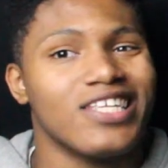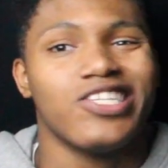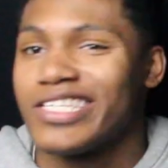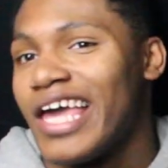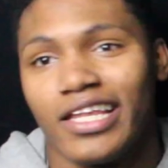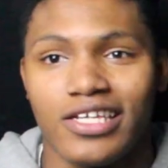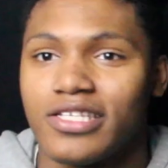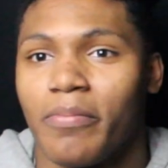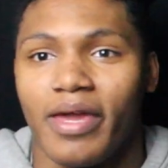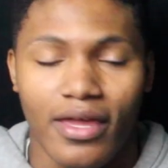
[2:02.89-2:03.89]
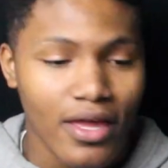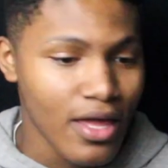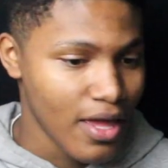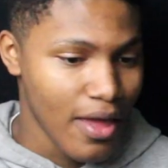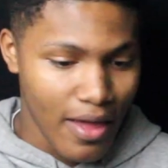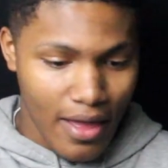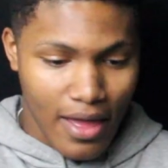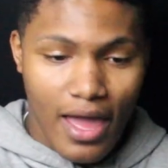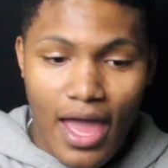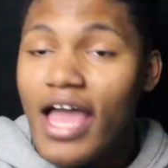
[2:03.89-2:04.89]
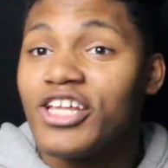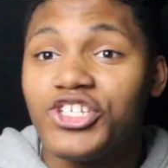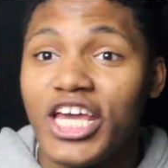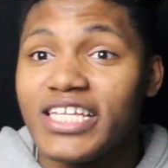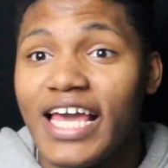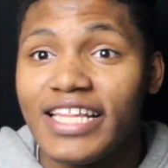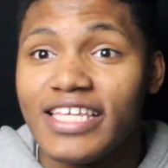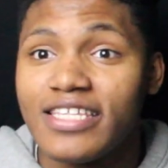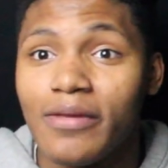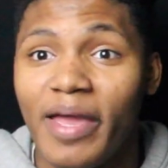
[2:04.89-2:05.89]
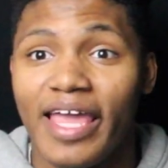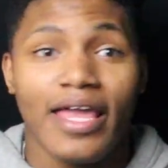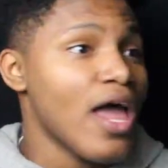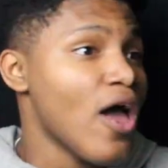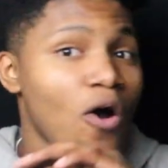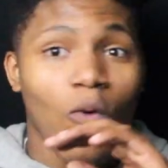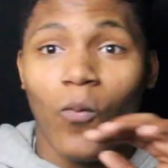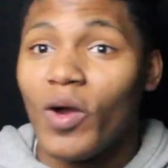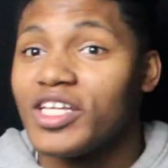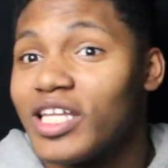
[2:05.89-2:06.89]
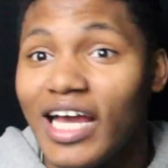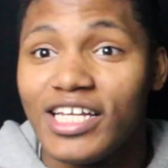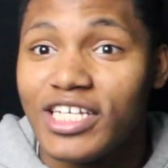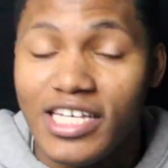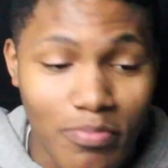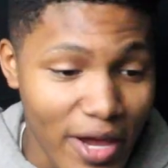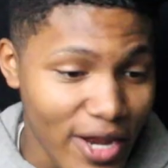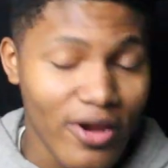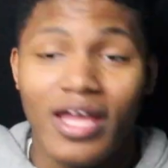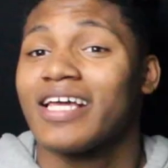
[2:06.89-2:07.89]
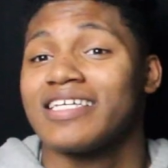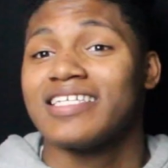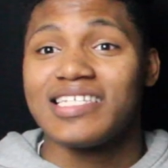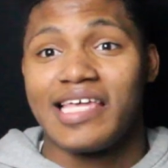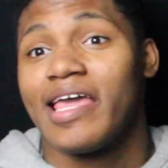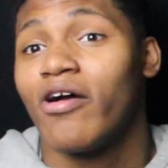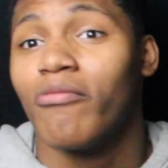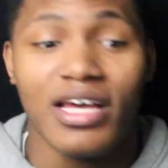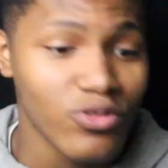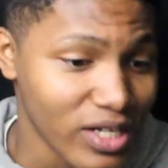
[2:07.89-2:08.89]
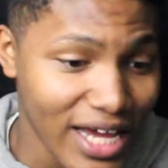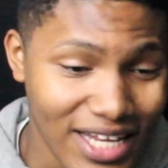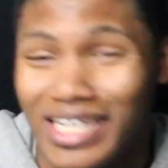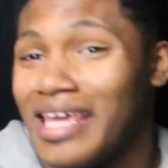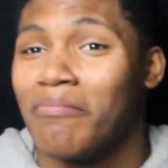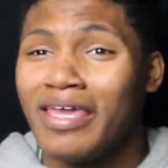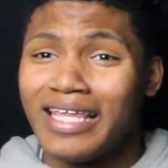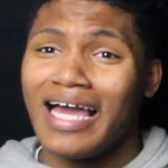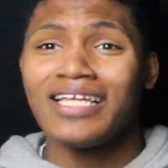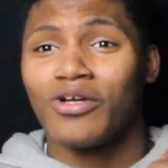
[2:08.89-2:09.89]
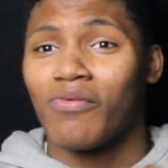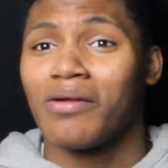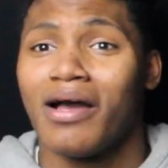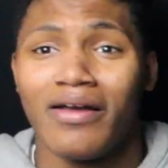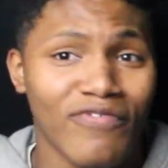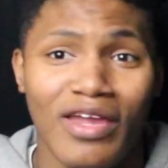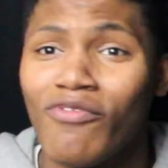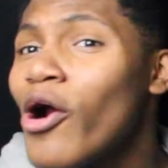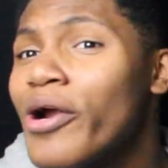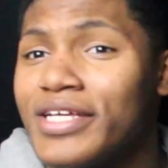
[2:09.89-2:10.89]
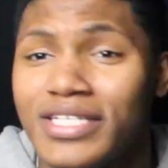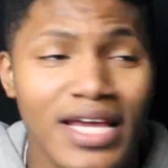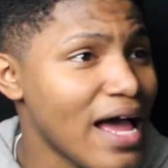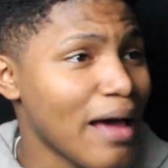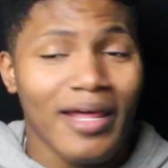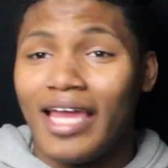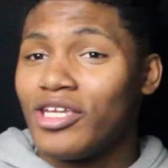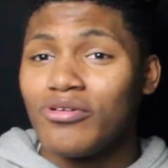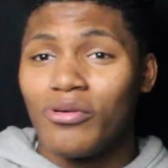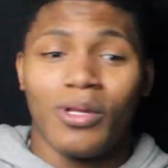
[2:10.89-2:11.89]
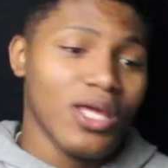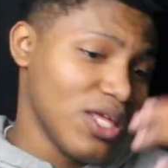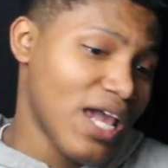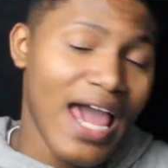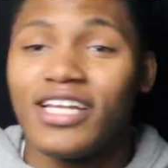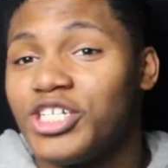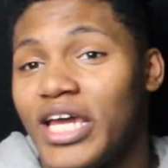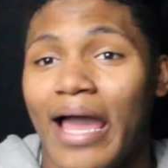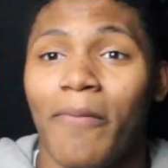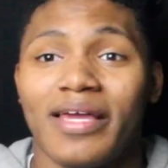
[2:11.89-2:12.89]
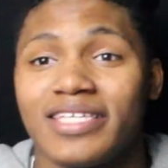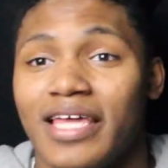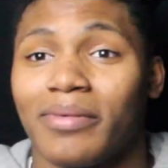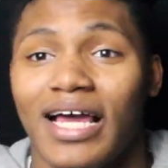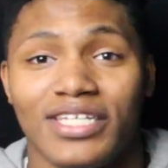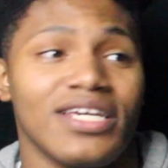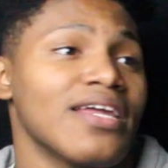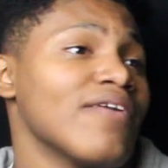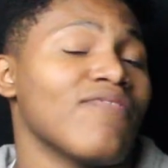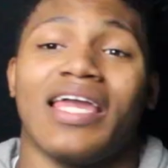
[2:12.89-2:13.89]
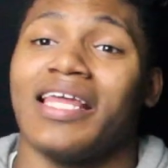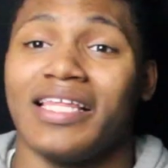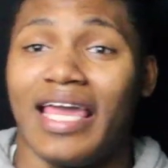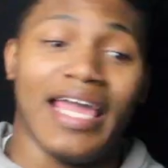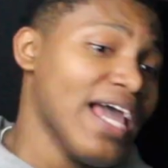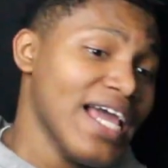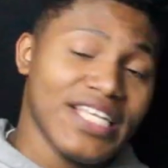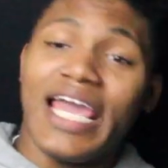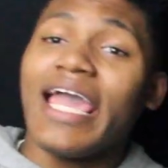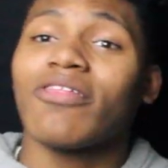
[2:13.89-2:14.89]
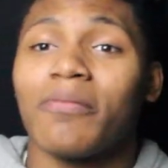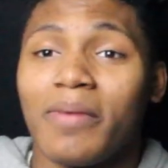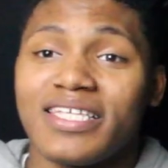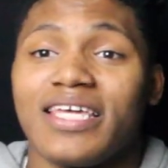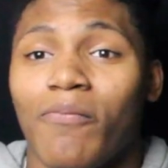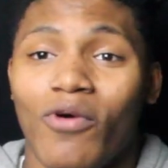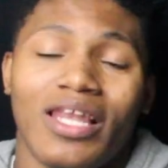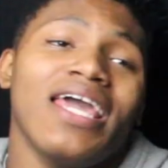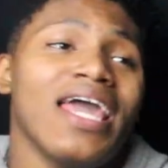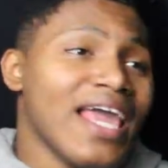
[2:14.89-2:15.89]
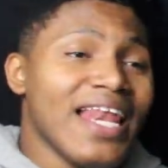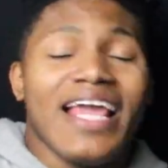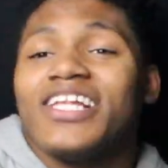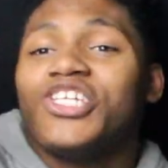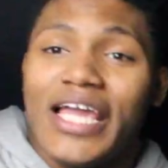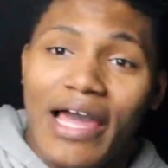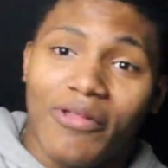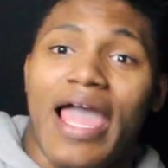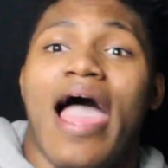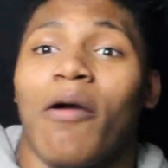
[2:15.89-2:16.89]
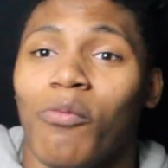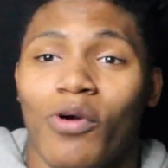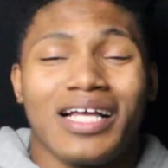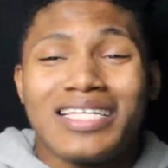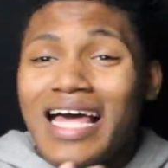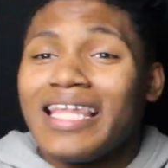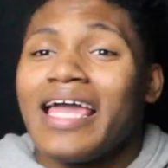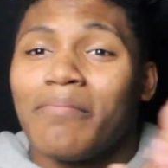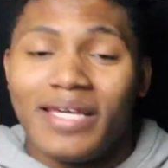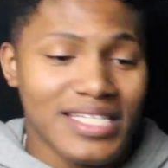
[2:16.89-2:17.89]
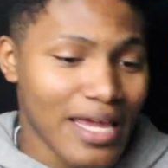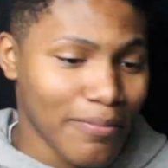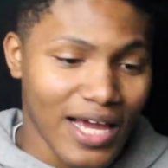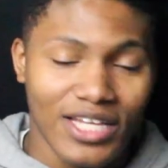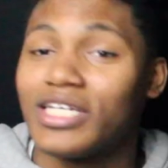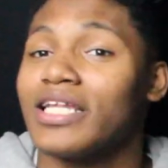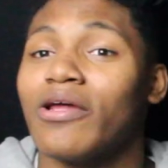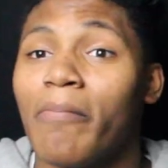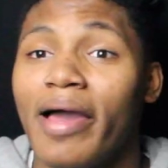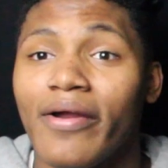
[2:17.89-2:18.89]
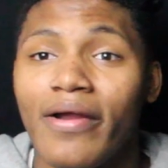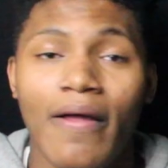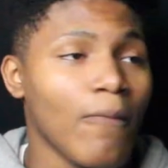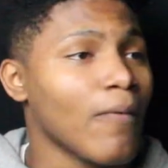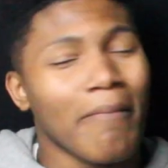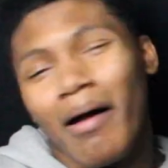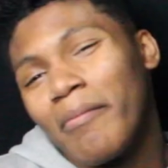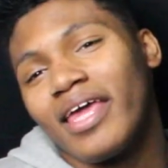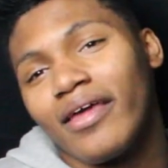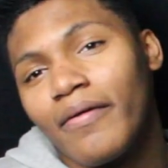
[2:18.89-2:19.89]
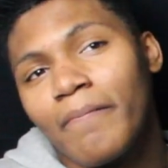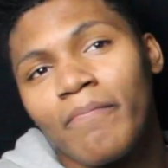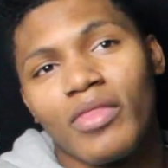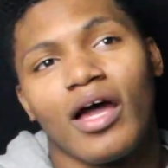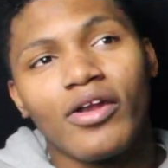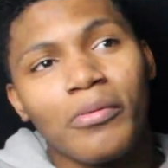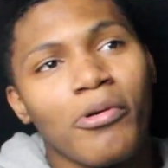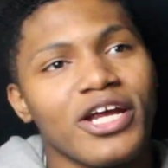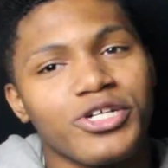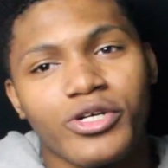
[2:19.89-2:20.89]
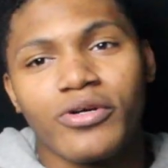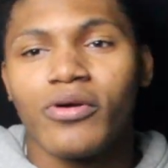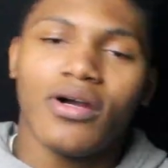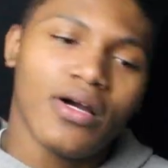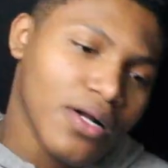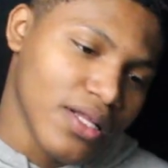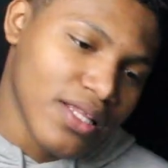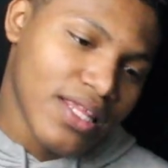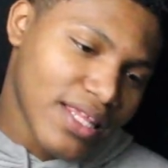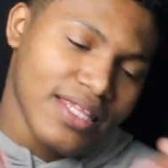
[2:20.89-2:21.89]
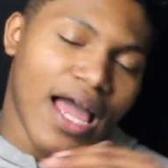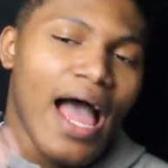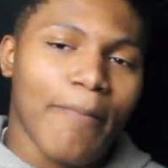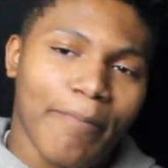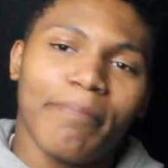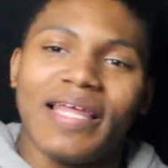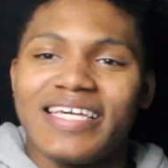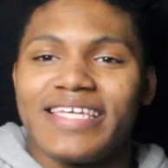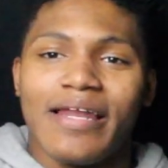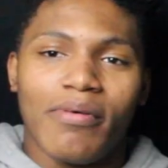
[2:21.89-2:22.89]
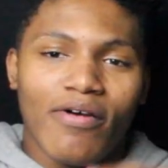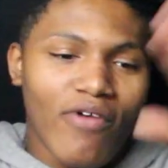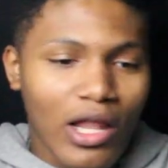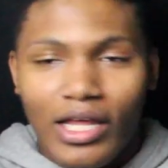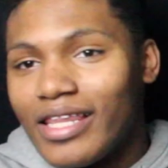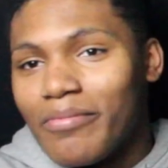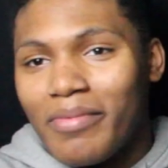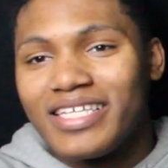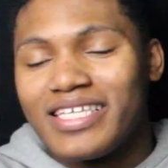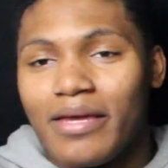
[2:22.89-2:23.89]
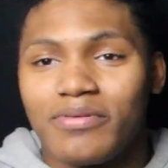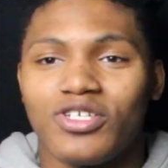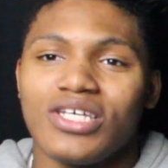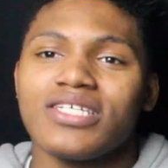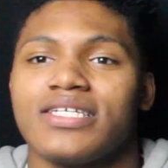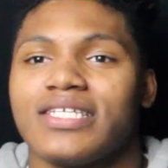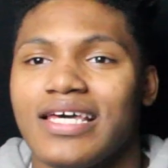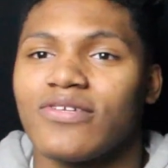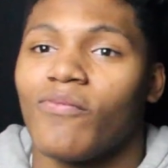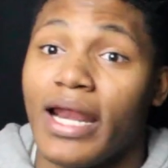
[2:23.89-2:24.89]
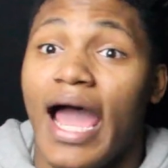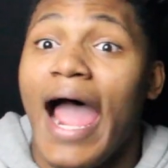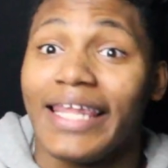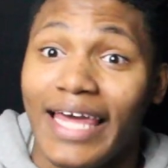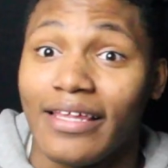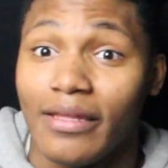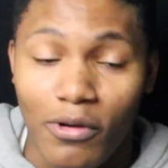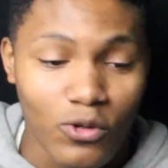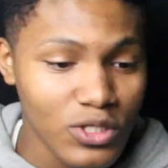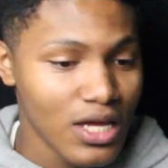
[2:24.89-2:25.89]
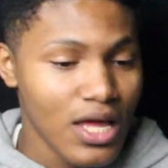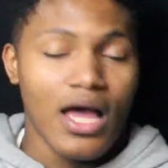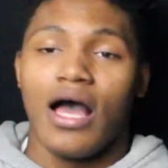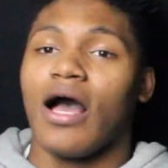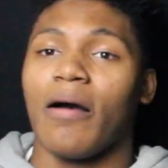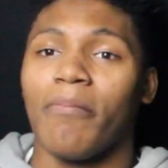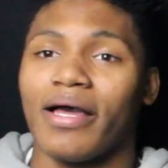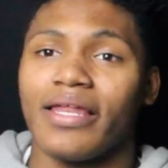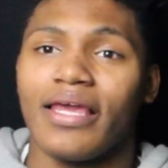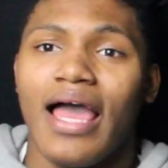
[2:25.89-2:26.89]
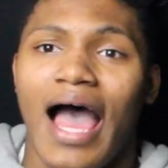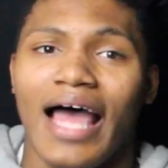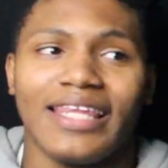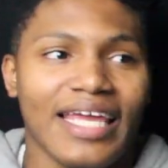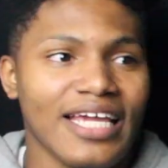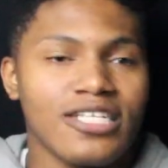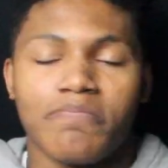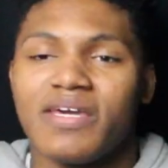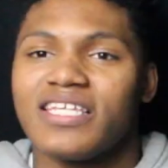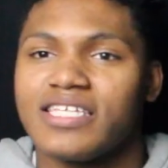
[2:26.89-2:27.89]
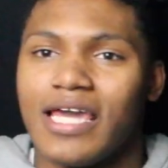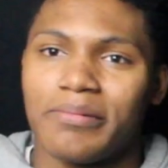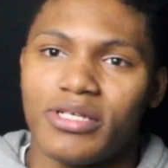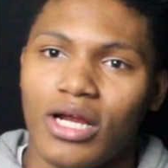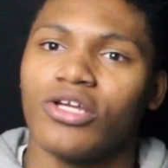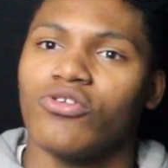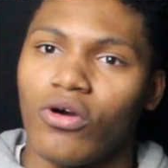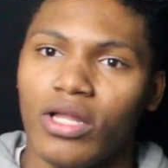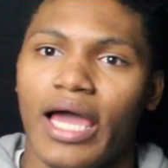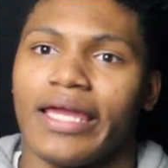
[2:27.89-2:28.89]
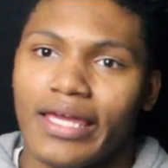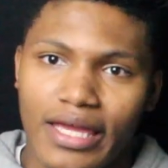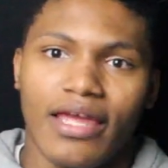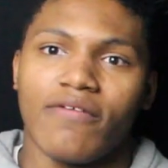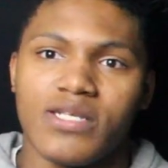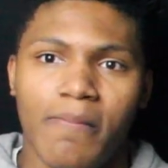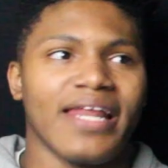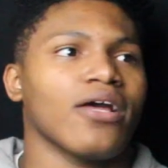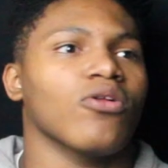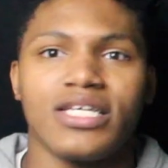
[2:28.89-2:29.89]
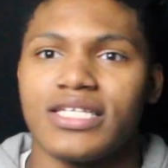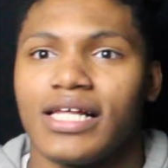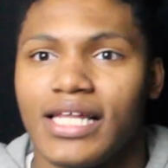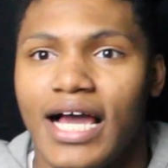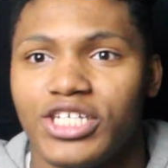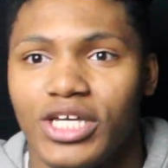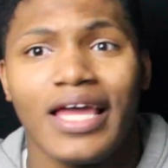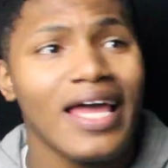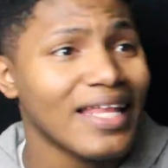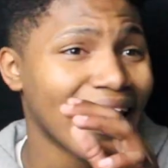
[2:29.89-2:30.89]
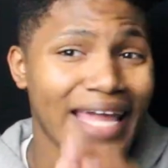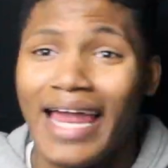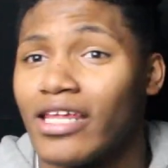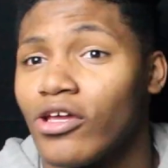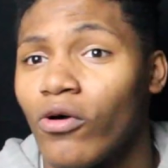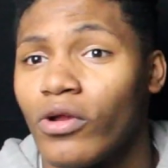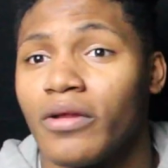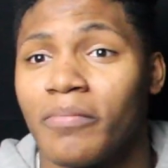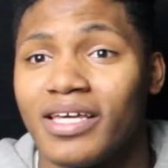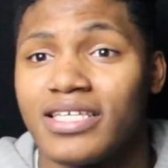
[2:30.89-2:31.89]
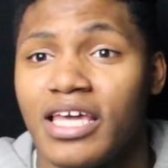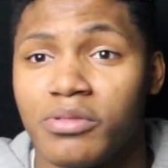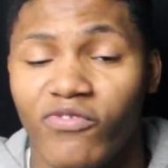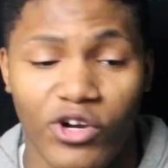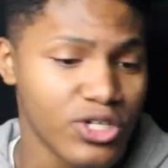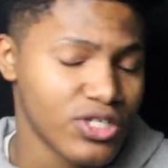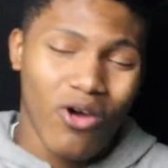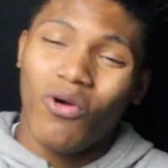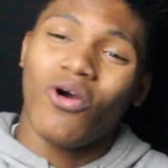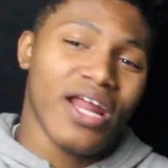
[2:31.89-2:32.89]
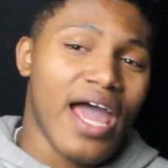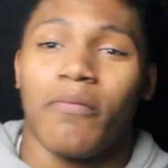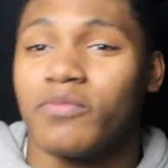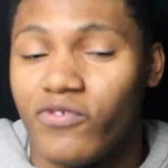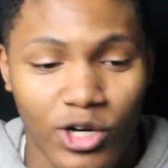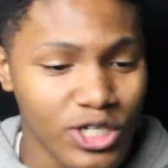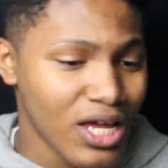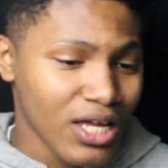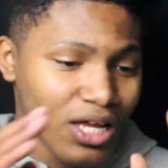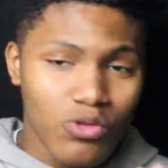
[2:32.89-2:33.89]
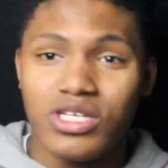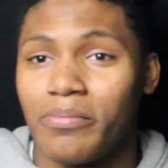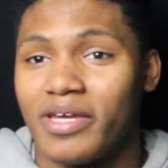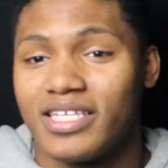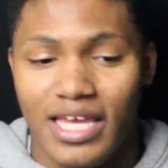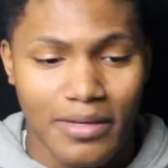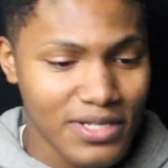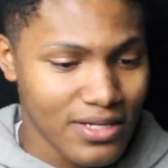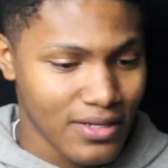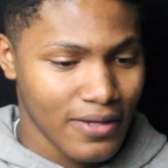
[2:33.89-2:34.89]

I just had this debate. Rick, I mean... Just had this debate. Which Logic is better, because he said he don't mess with Logic, and me, Logic, one of my favorite artists. I'm like, dude, you gotta check out mixtape Logic, if anything. Check out the mixtape one, and then check out the album one, because I like mixtape Logic a little better. I mean, Under Pressure, I place that above all other mixtapes, just because that's the one I like the most, but I think his mixtapes are, you know, like, if somebody gonna listen to Logic, they gotta go to the mixtapes first. Don't go to the albums first, go to the mixtapes.